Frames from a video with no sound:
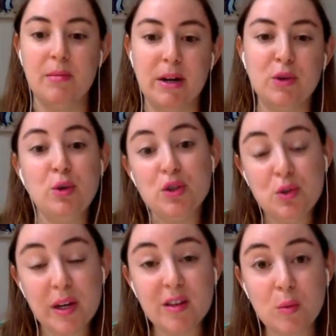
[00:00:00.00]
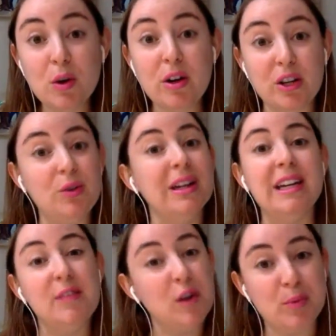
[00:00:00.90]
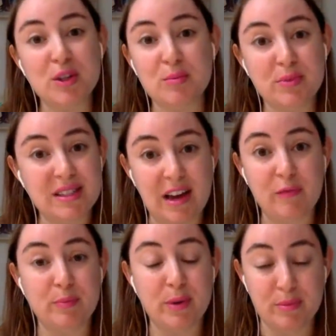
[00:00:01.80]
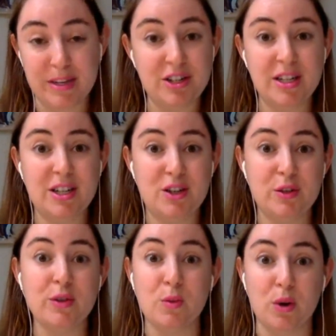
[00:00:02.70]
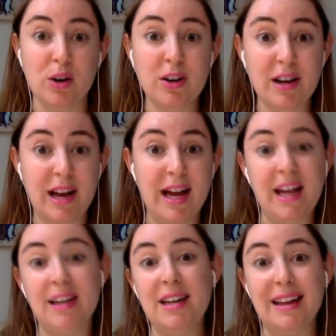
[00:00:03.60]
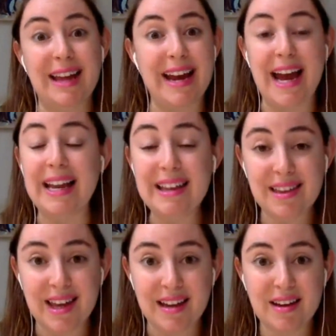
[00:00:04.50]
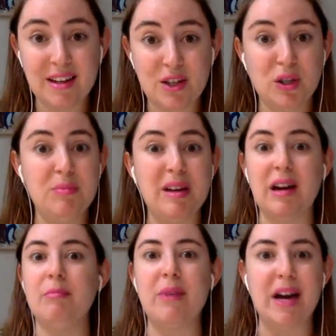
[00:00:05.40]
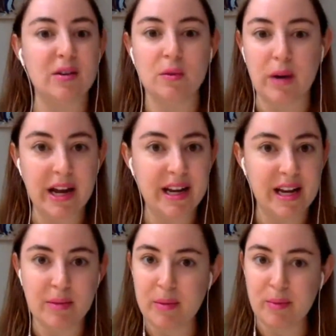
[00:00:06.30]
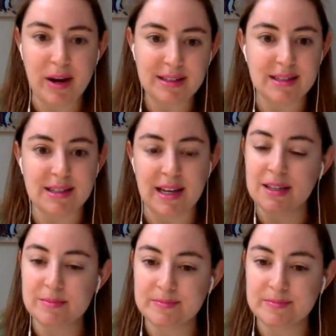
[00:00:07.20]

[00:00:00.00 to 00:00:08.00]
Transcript: But who's doing the work? You can give yourself permission to do the work. And like anything, you can become better at writing by practicing.